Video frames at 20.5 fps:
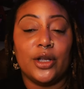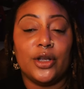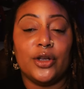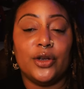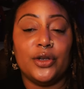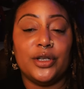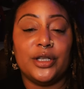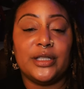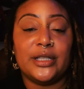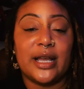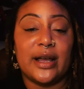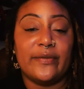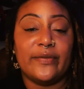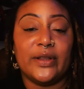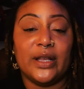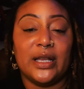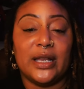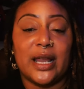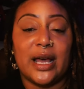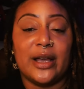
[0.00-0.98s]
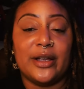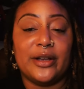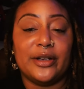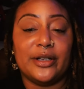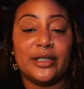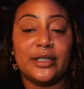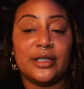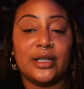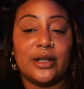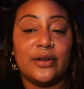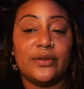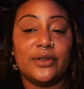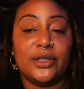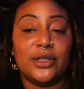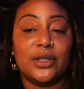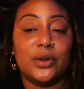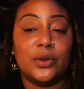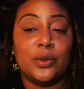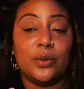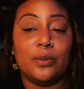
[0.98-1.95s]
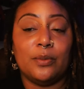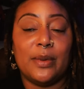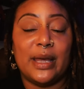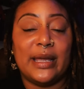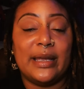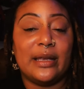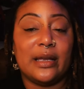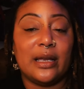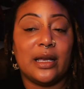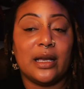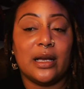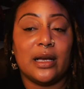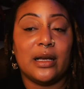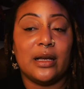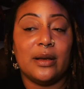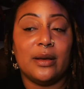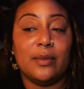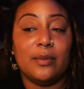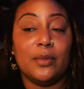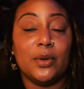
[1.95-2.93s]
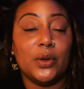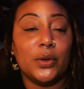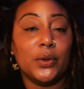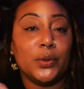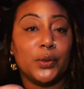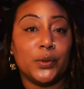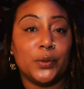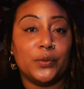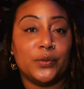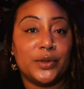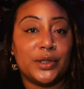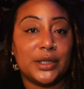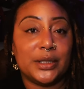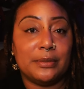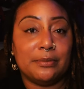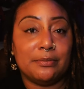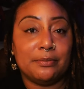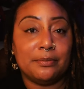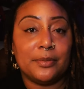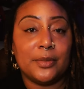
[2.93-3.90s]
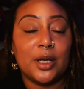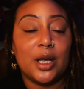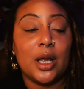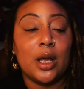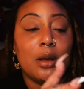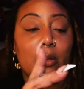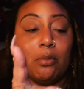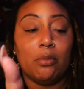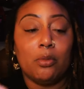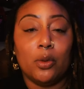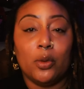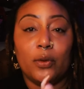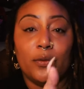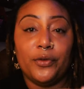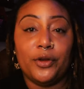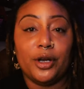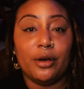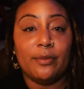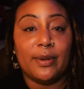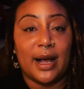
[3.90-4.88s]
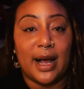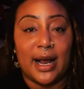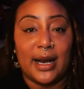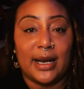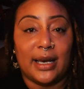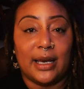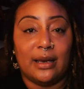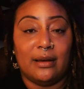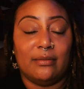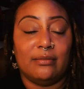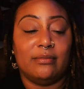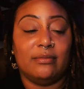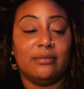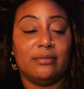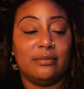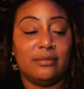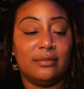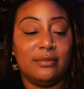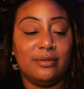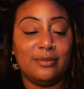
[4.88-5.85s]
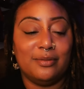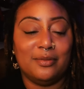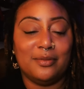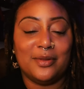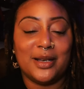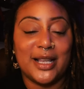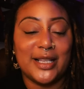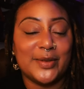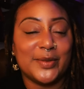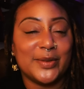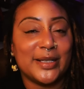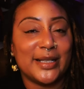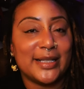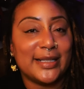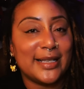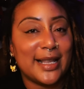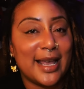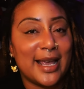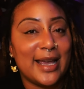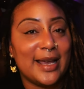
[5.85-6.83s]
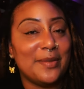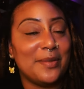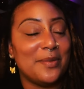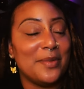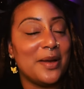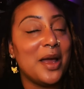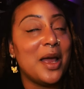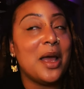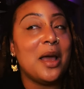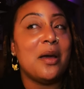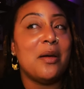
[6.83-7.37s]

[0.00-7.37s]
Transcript: You just have to allow yourself to make moves. Move your body. That's what it's saying.